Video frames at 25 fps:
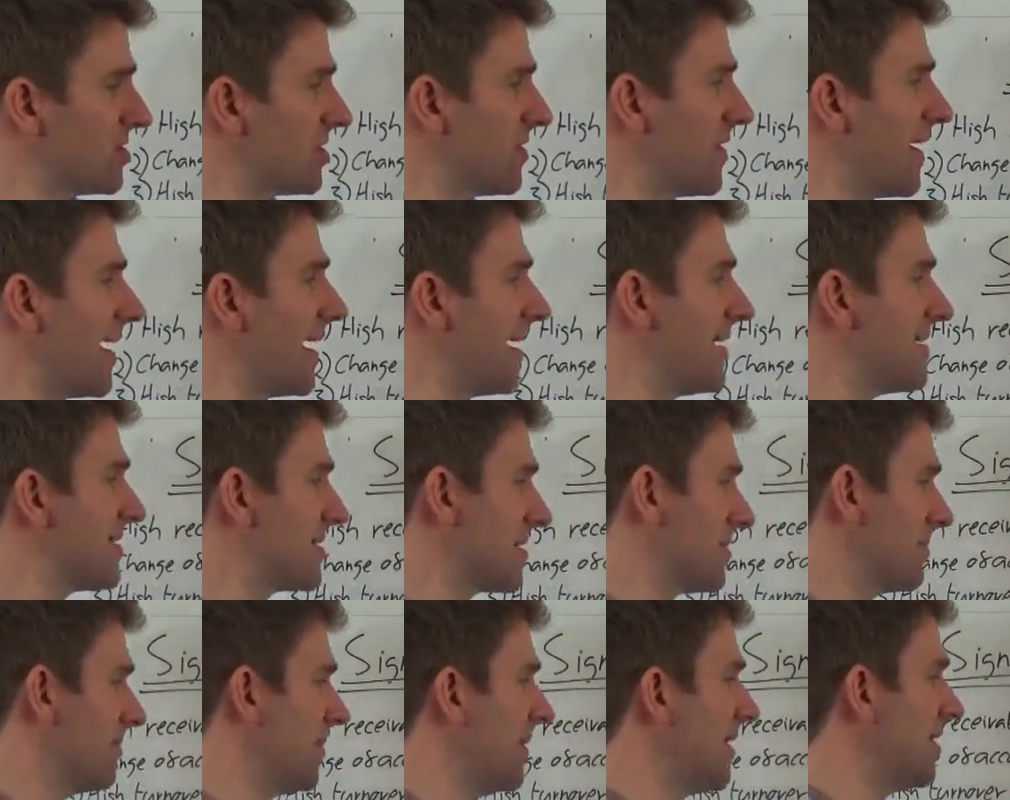So that is
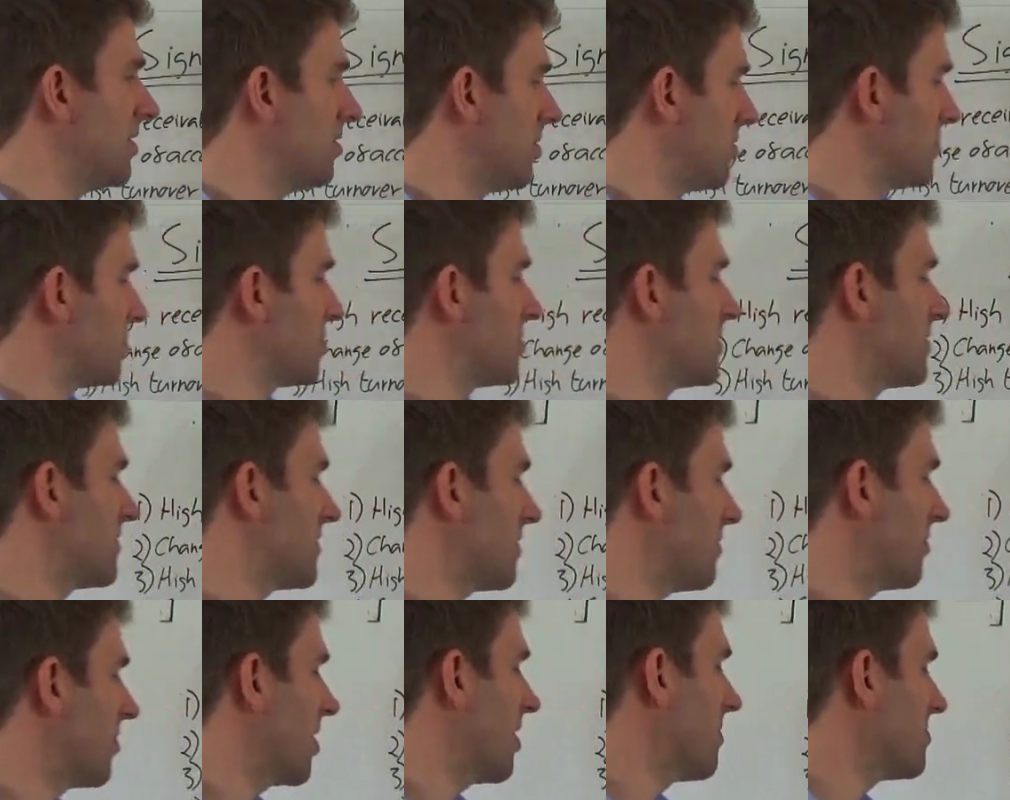complete nonsense if
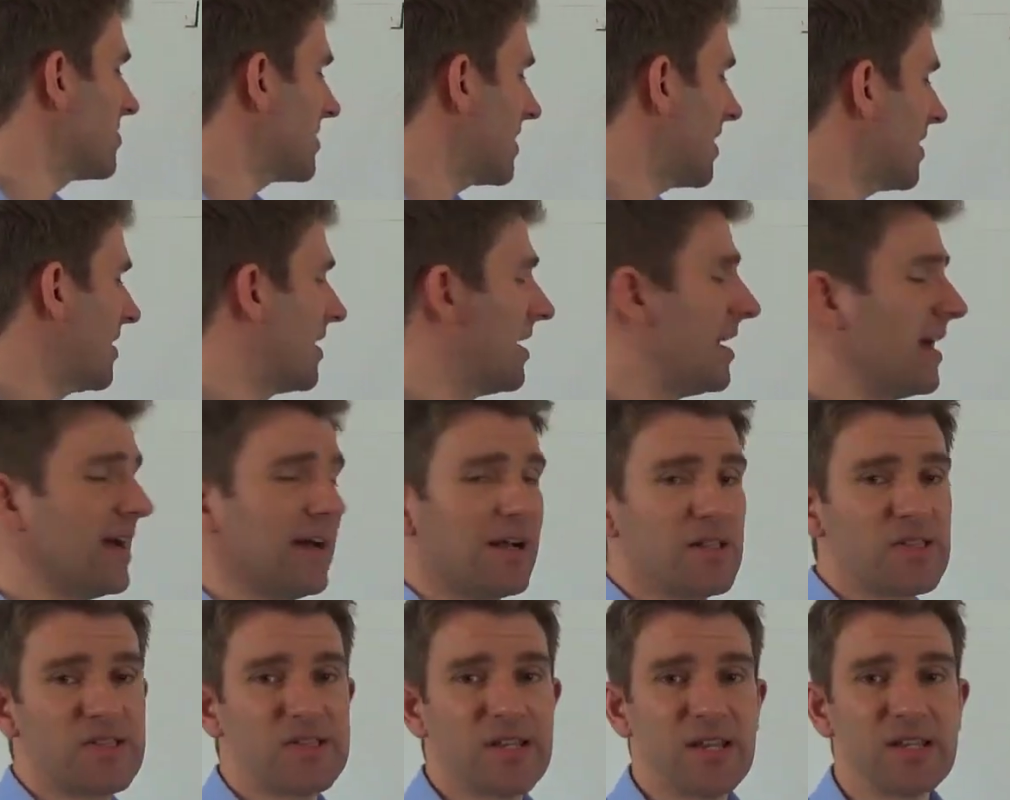someone comes out
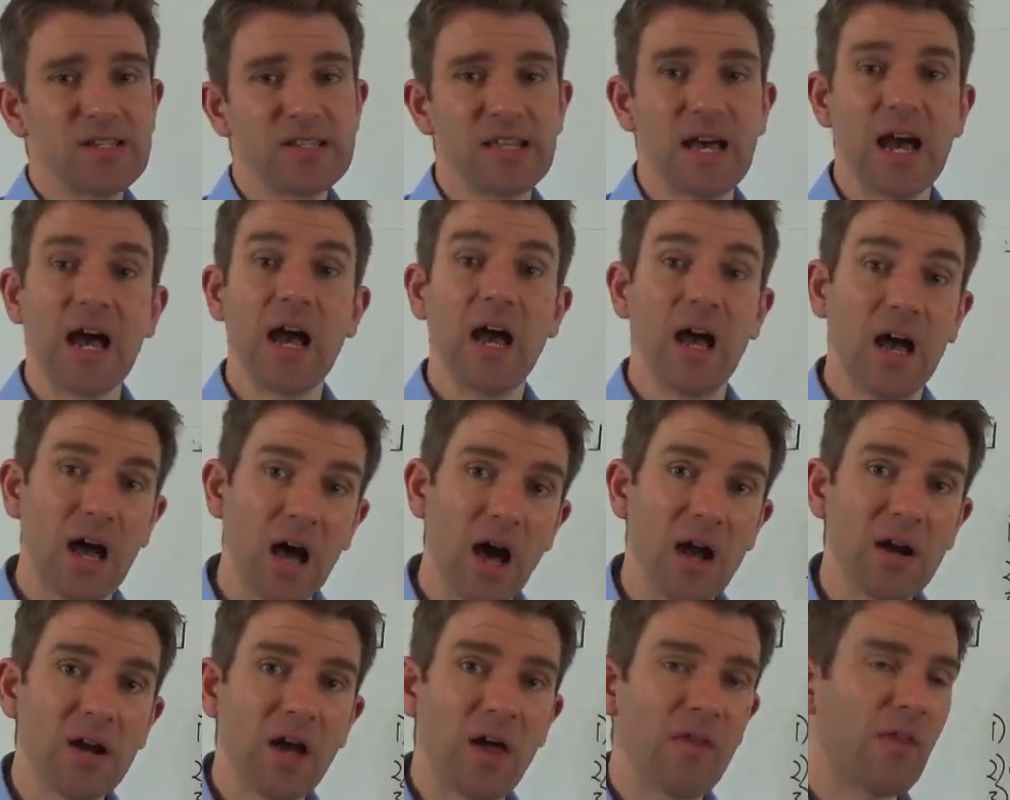and says that.
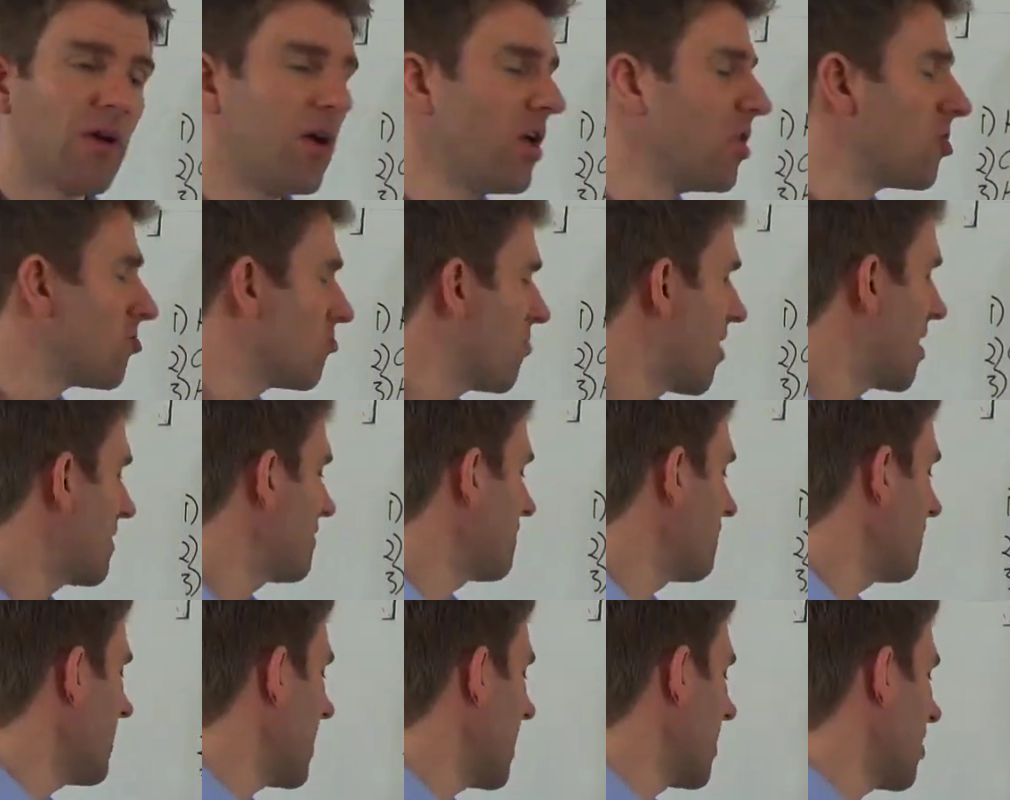Another red
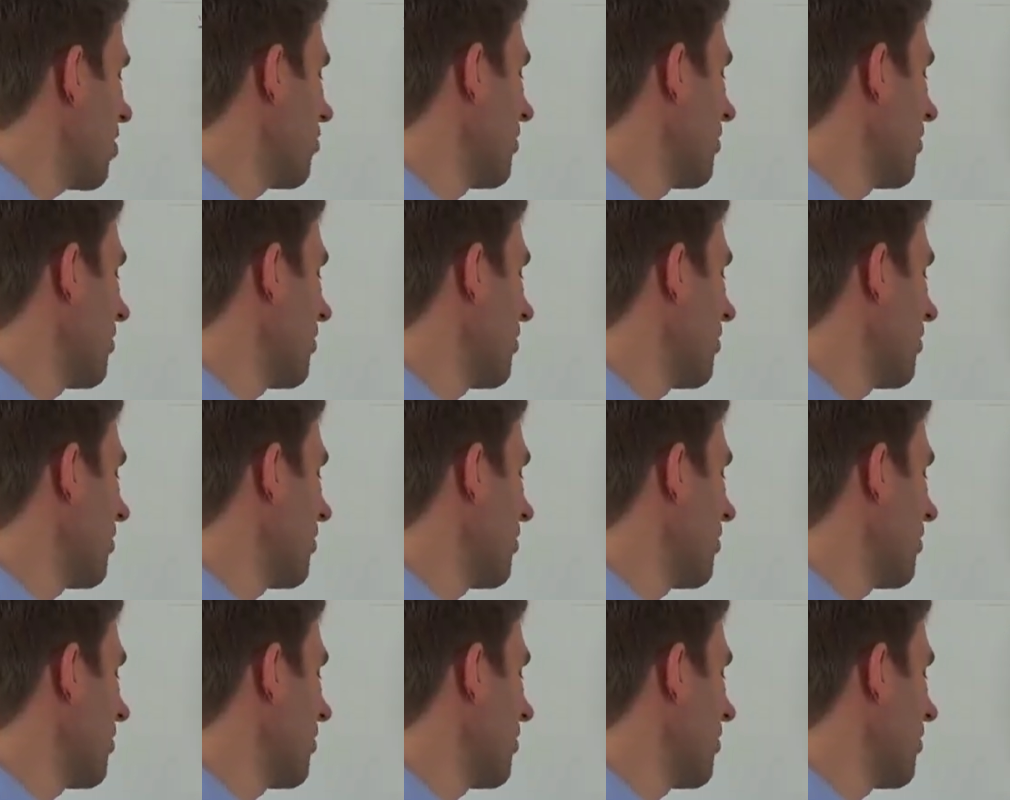flag.